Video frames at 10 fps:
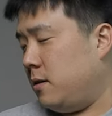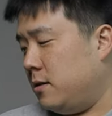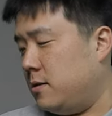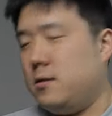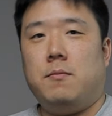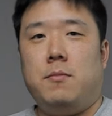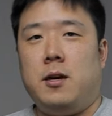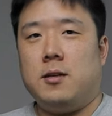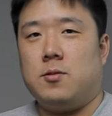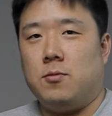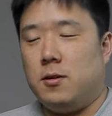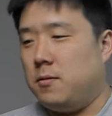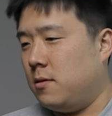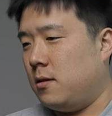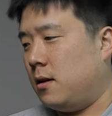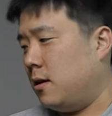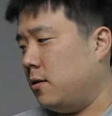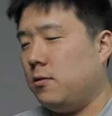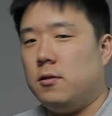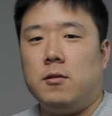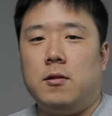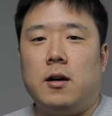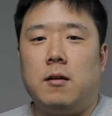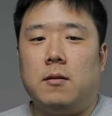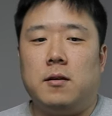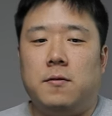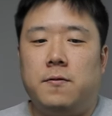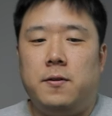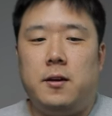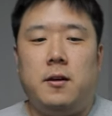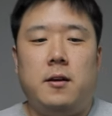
is the biggest one. I don't know how I'm gonna fit